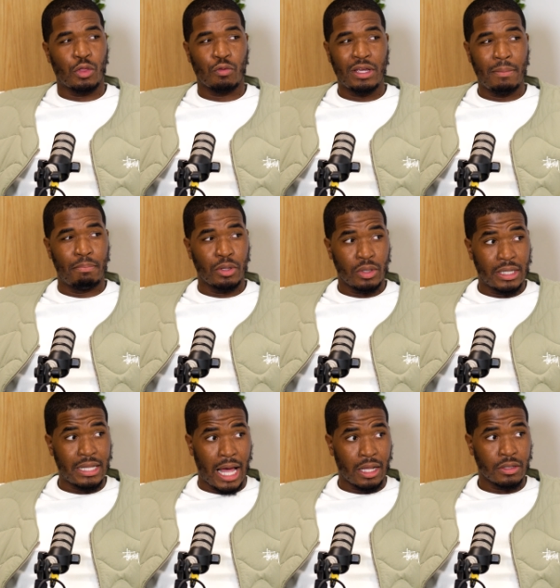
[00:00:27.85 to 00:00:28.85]
3
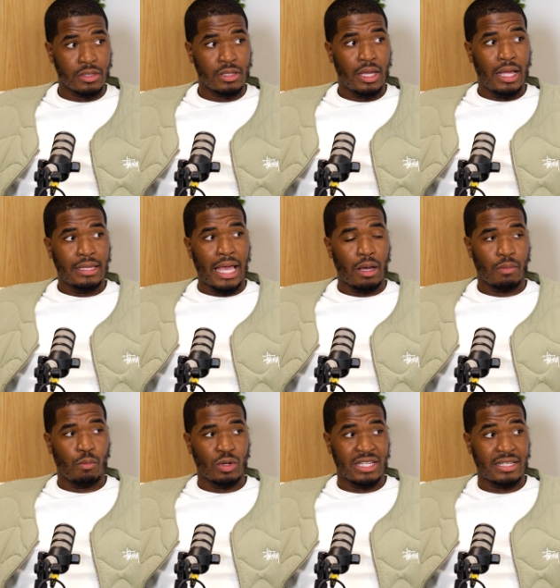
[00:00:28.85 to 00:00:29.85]
billion dollars
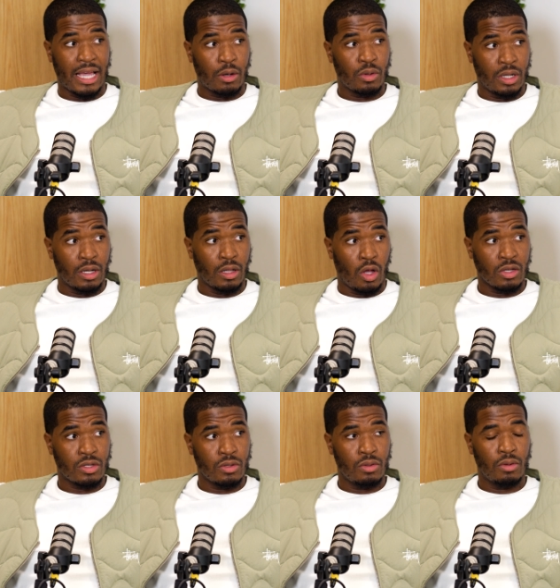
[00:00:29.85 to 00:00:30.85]
that was settled in a
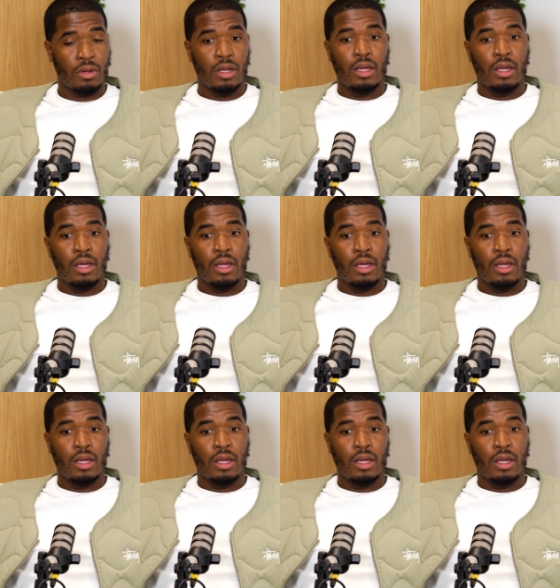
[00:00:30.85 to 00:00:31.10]
lawsuit.